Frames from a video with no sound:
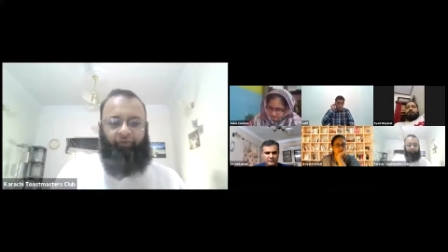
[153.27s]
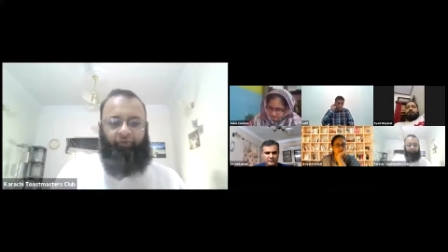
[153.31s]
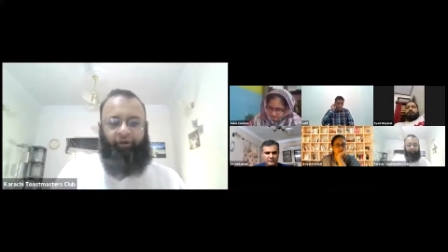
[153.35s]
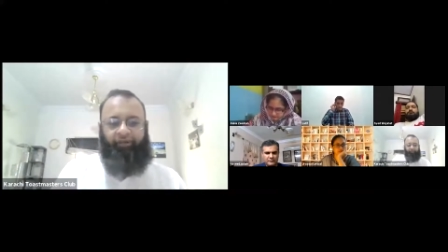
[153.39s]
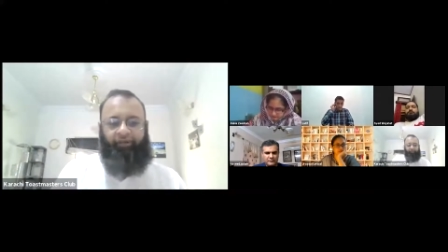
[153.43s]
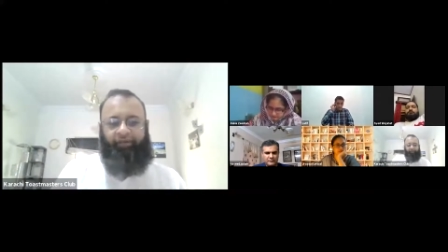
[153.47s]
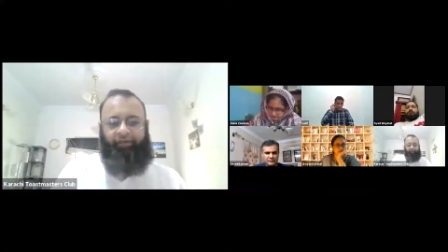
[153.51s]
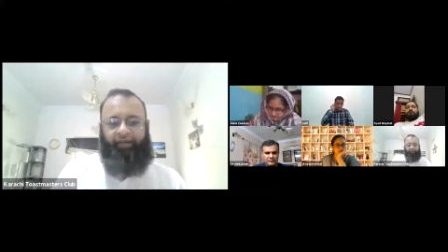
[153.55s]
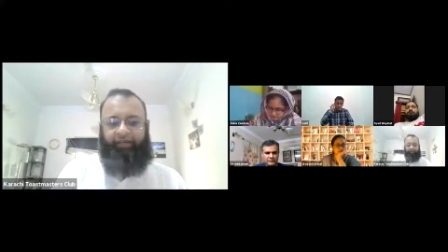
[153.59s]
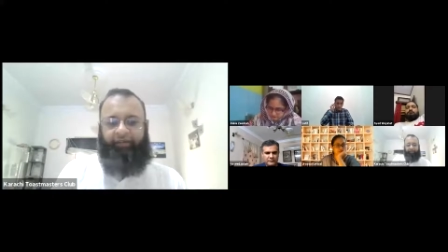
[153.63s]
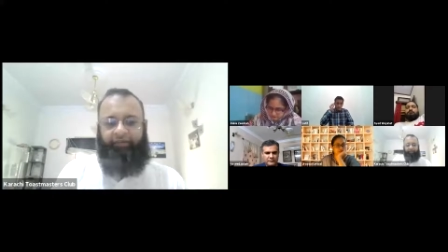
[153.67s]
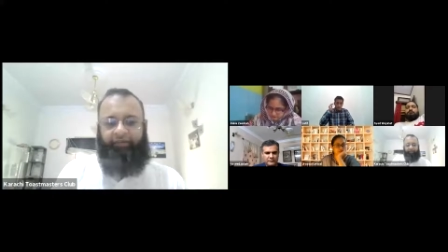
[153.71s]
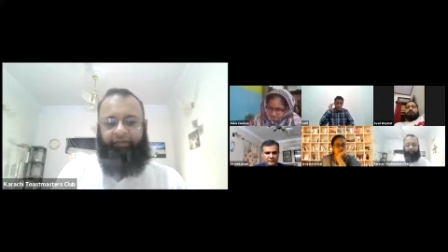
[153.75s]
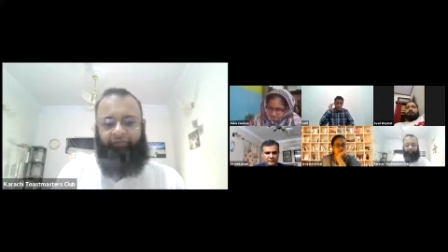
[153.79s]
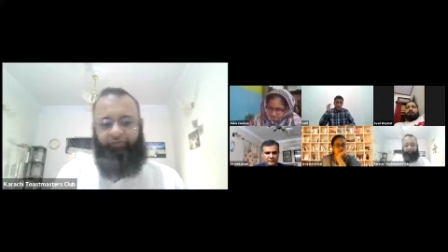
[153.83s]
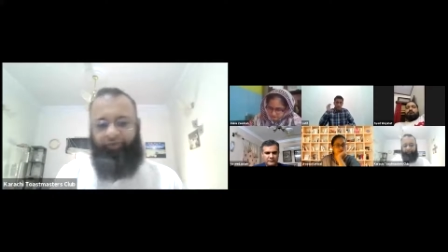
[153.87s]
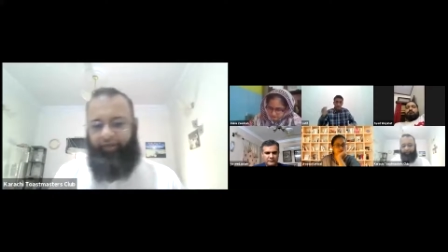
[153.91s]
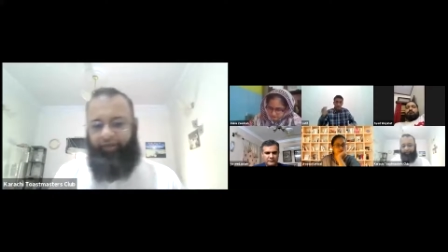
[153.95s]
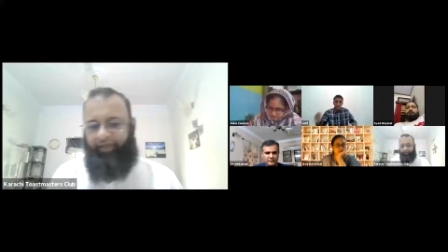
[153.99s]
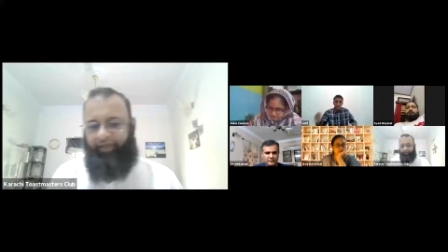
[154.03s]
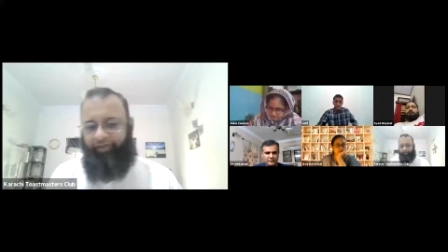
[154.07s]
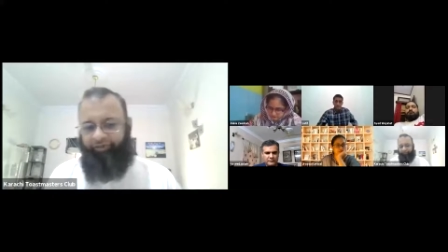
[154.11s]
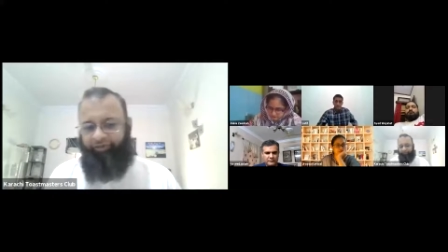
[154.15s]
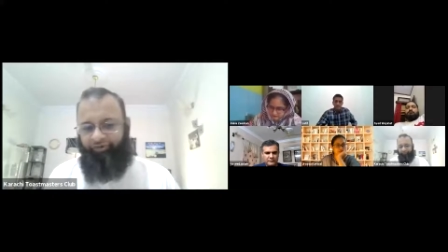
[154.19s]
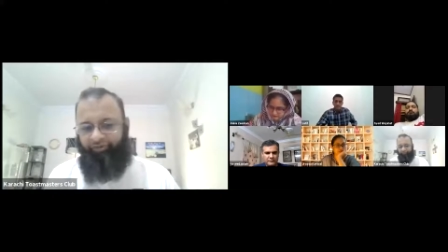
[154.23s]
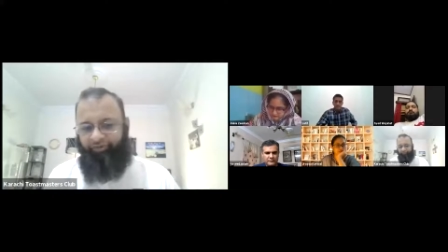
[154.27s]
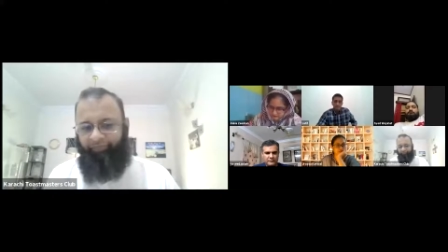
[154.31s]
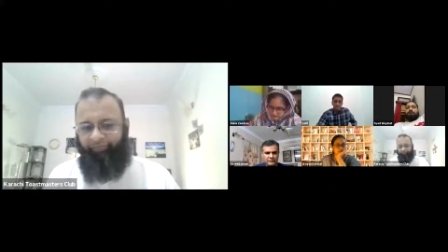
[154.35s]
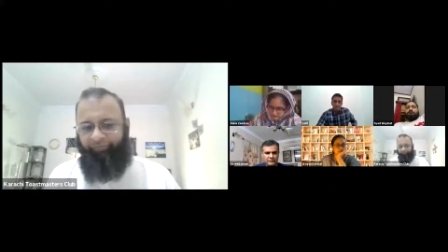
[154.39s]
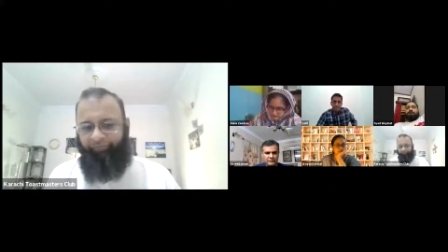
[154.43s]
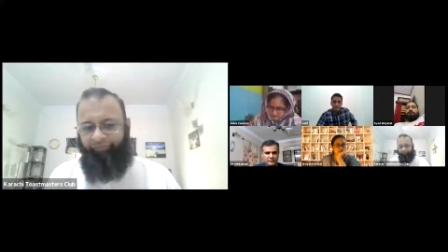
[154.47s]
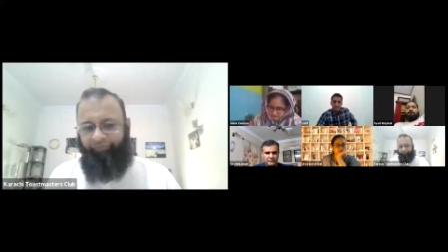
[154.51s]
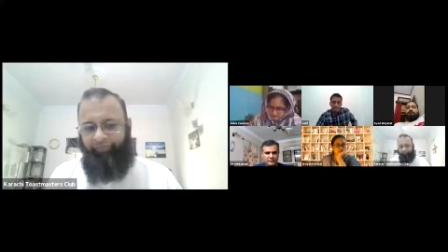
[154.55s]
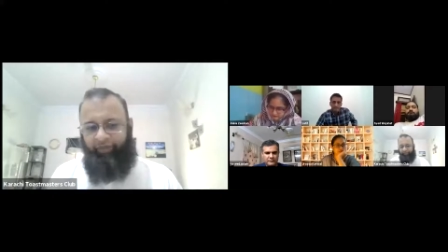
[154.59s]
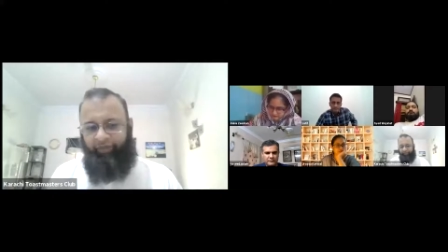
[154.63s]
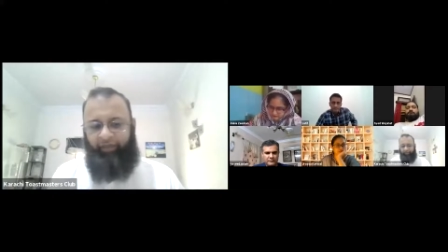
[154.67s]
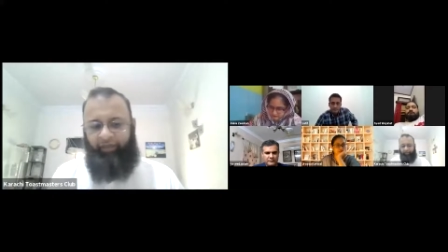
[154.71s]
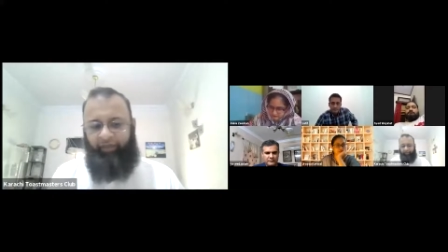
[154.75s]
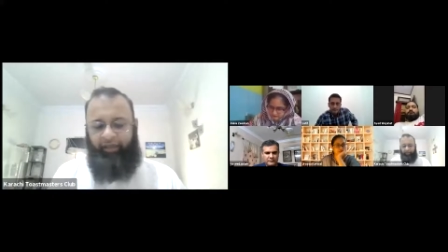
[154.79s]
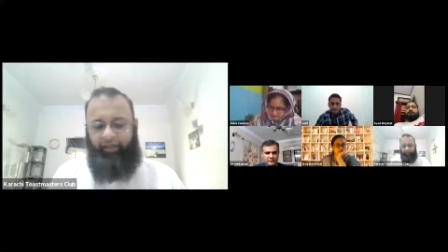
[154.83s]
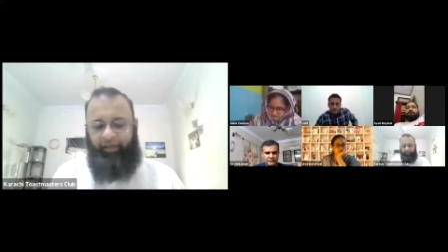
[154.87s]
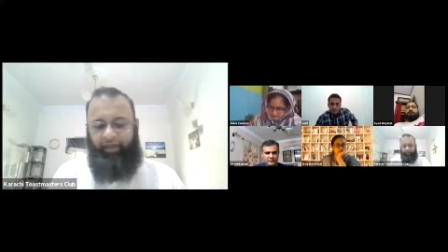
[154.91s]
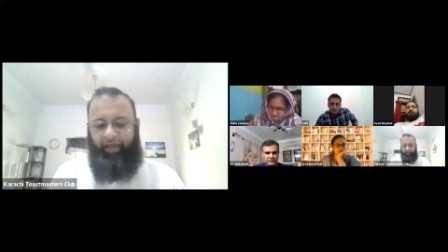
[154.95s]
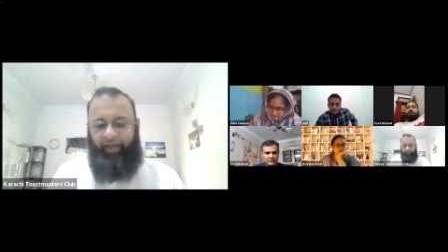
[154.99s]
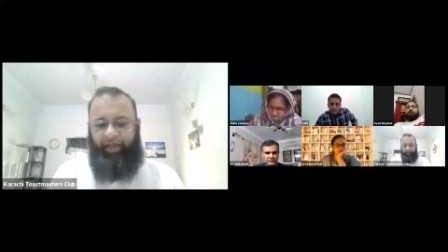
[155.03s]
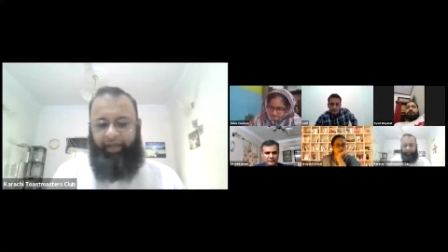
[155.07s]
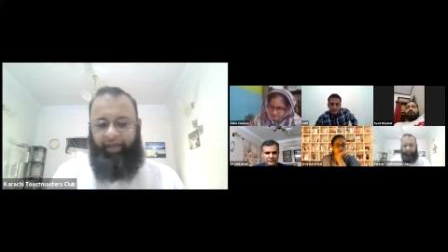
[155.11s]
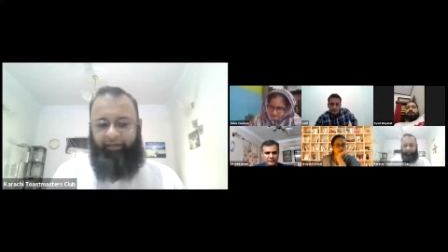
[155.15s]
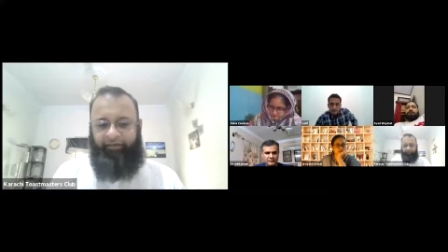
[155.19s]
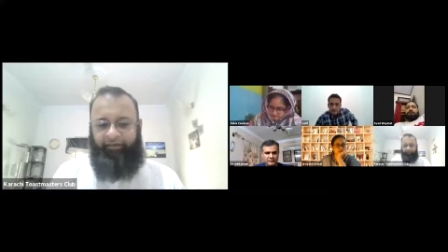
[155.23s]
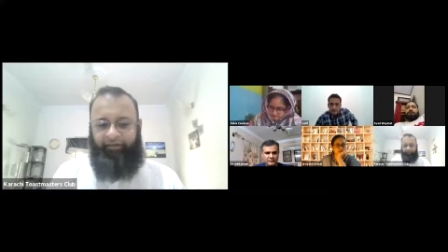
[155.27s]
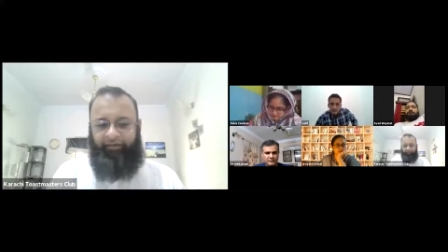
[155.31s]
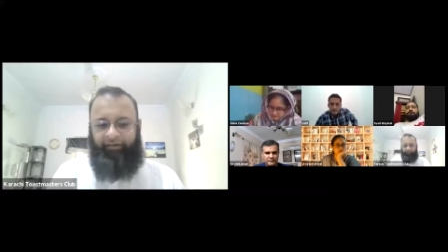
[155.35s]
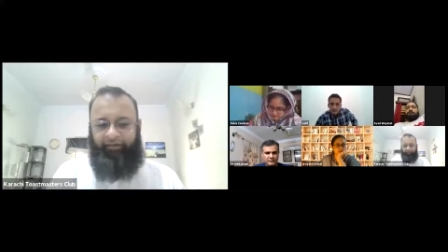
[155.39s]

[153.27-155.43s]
what kind of occasion. And